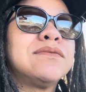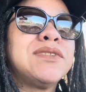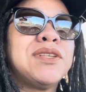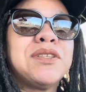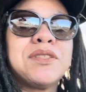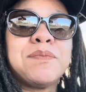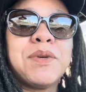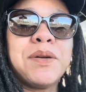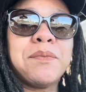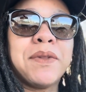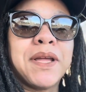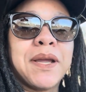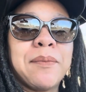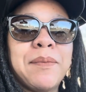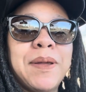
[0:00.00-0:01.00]
It's been
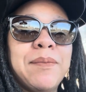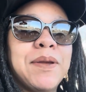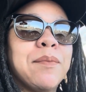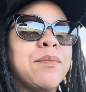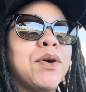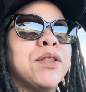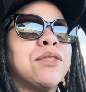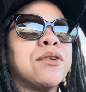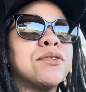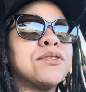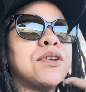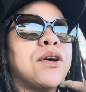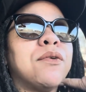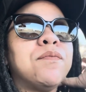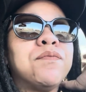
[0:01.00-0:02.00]
like maybe a month or
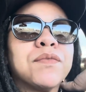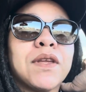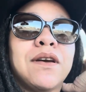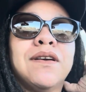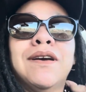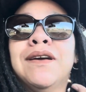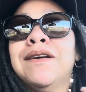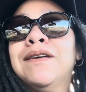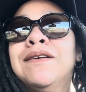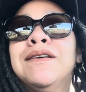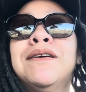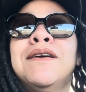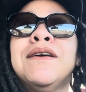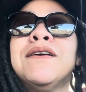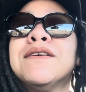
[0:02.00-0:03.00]
so.
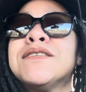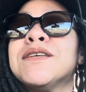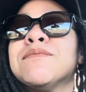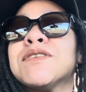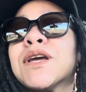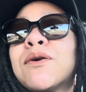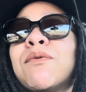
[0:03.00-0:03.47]
Seems like a